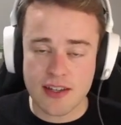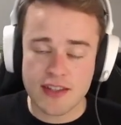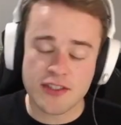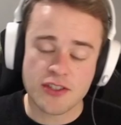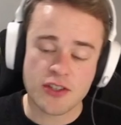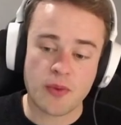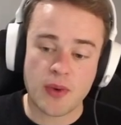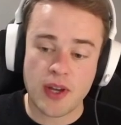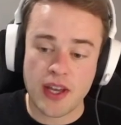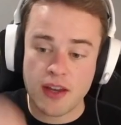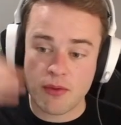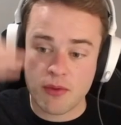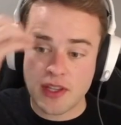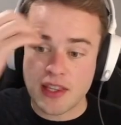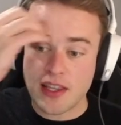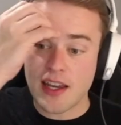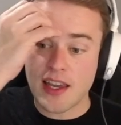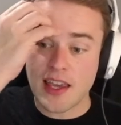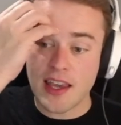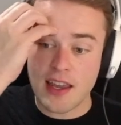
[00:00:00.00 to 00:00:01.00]
So we're
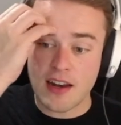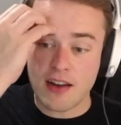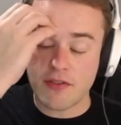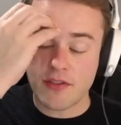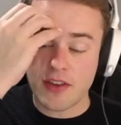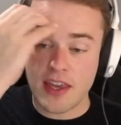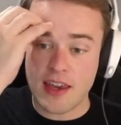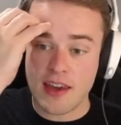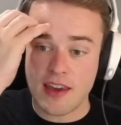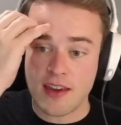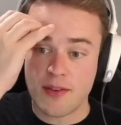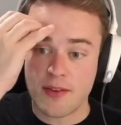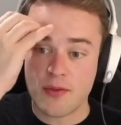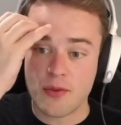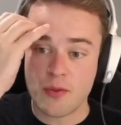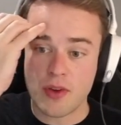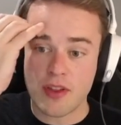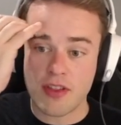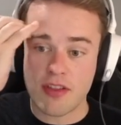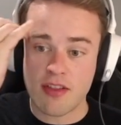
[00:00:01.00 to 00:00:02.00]
lucky enough here
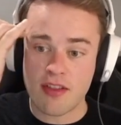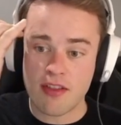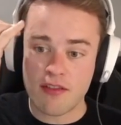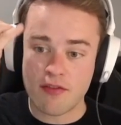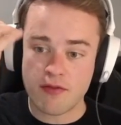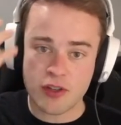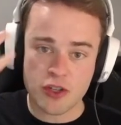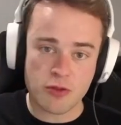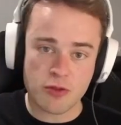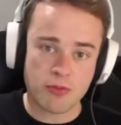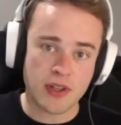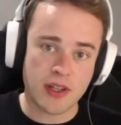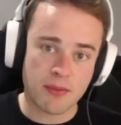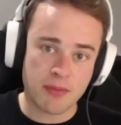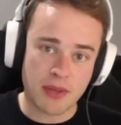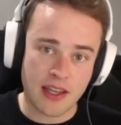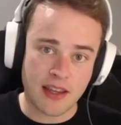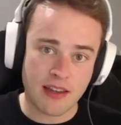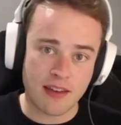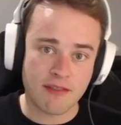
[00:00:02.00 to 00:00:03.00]
with Flesh and Blood
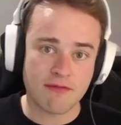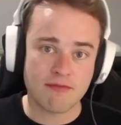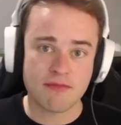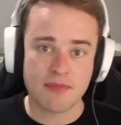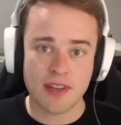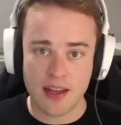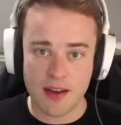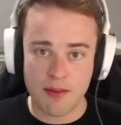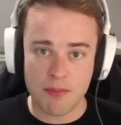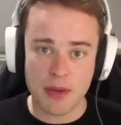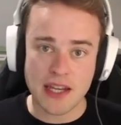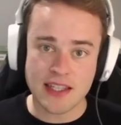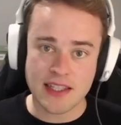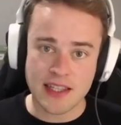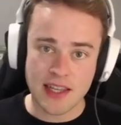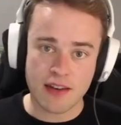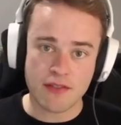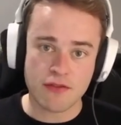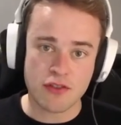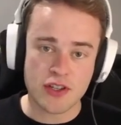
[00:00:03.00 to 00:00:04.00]
being based
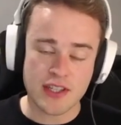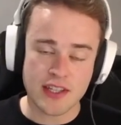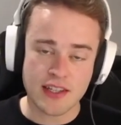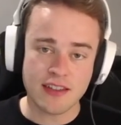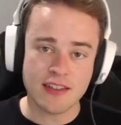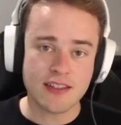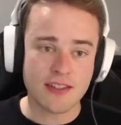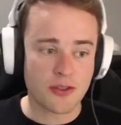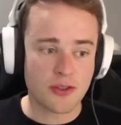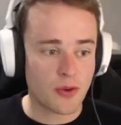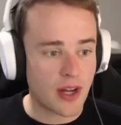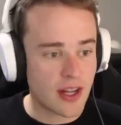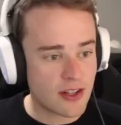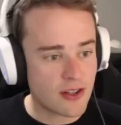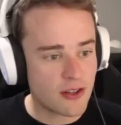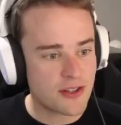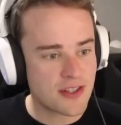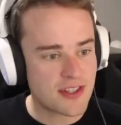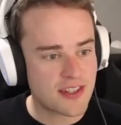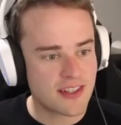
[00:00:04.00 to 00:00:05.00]
out of New Zealand, quite
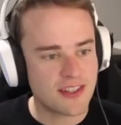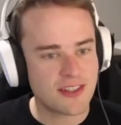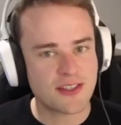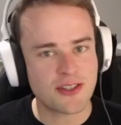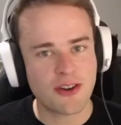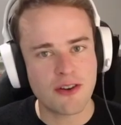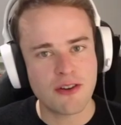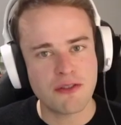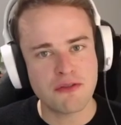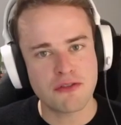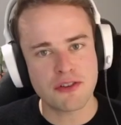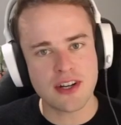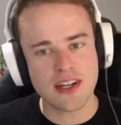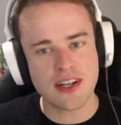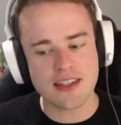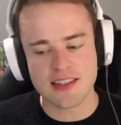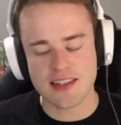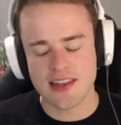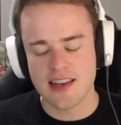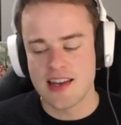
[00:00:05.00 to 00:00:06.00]
close to home for us,